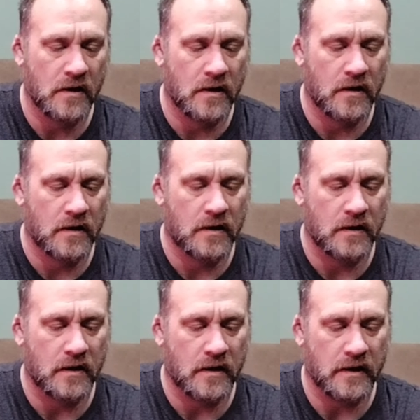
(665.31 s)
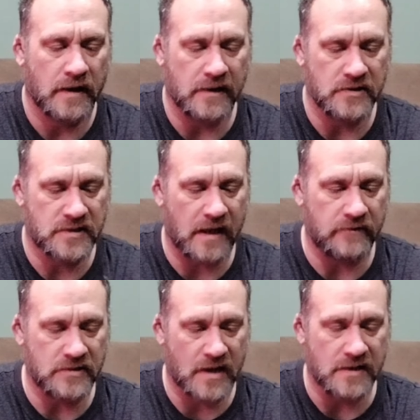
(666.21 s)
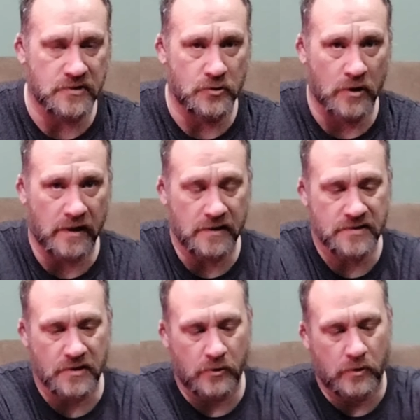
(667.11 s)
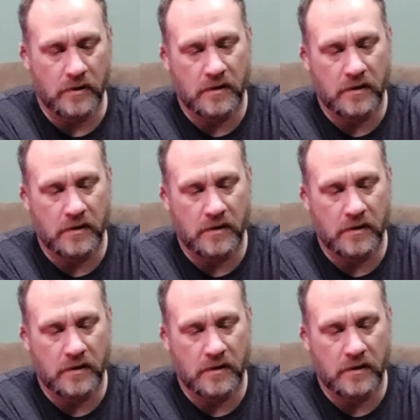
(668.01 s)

And I just gave these guys a drink, so.